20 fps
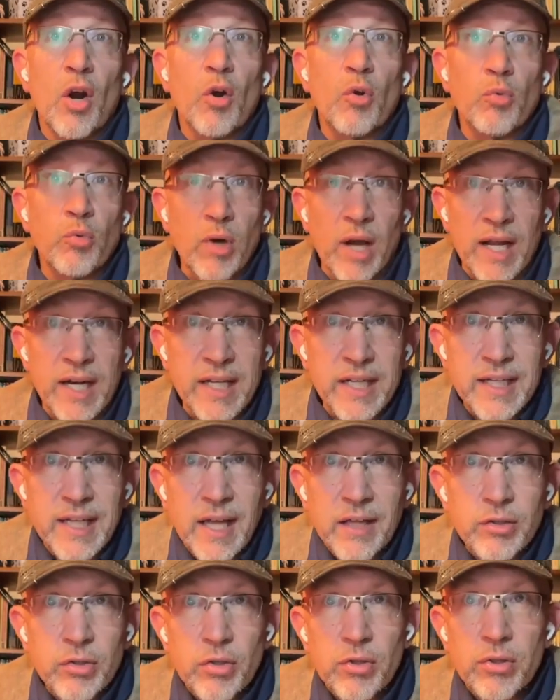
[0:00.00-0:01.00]
Writing
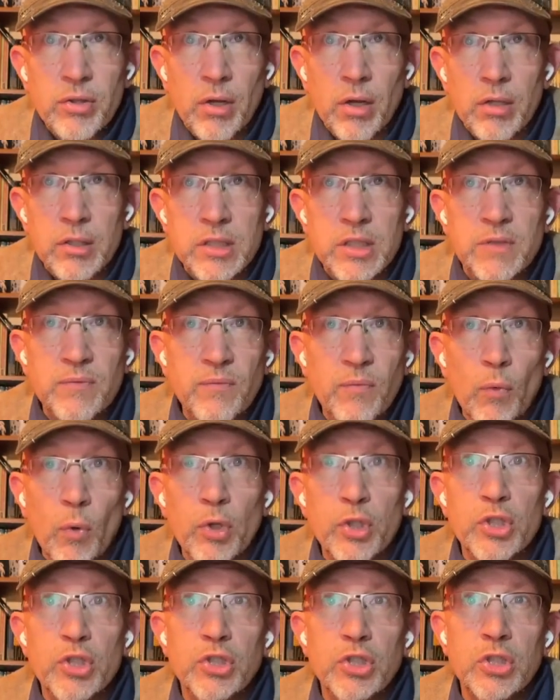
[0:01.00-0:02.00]
down your thoughts
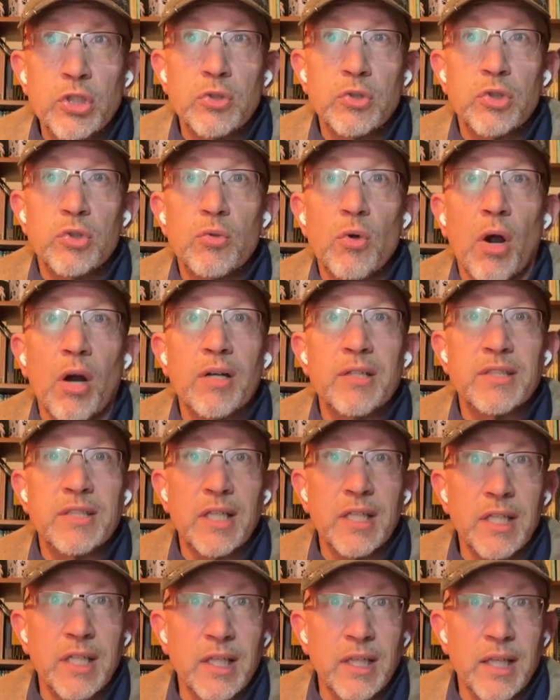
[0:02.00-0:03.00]
forces you to
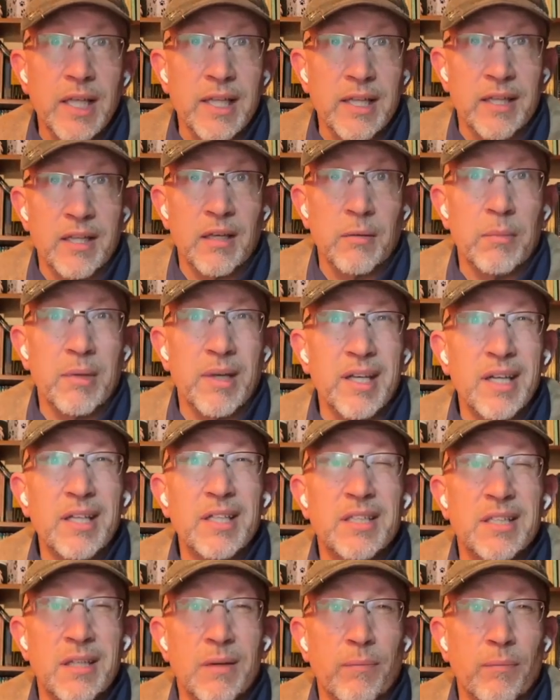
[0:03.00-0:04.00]
articulate them in a
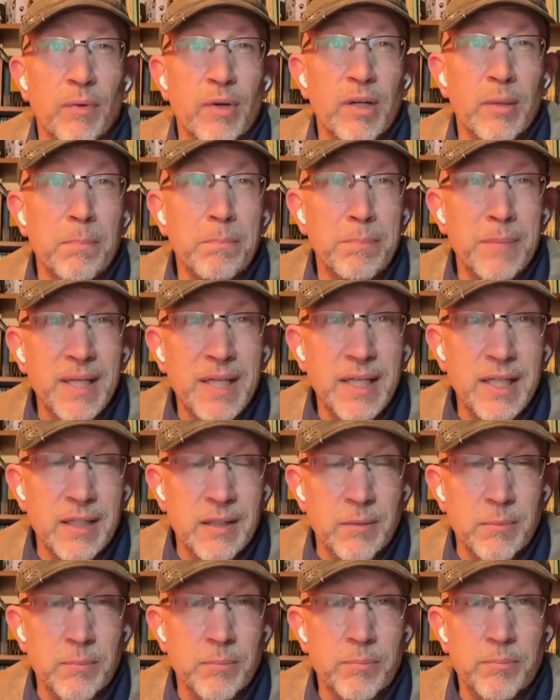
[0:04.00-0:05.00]
different
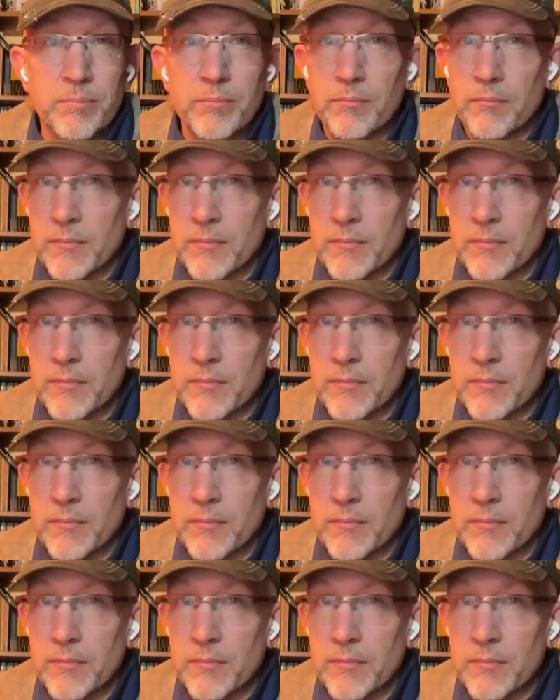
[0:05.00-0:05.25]
medium.